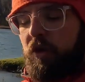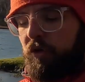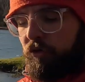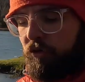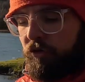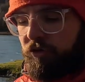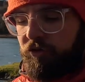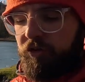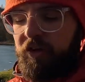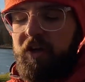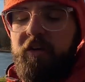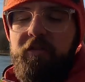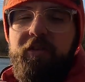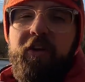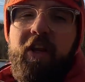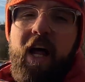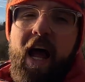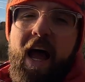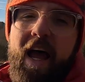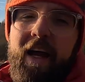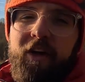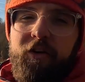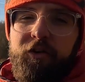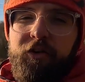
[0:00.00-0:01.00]
just to give you
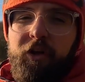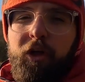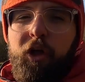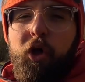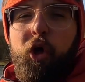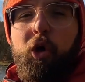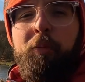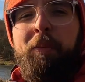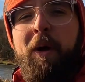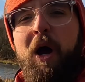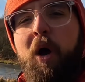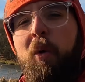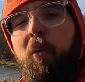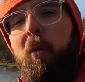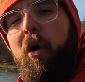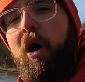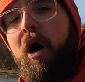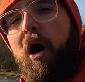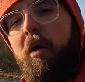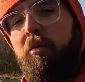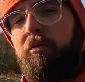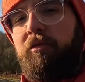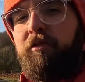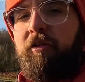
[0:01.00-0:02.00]
that extra little bit of
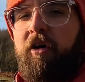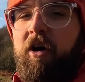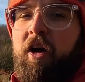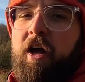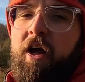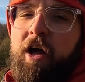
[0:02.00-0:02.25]
warmth.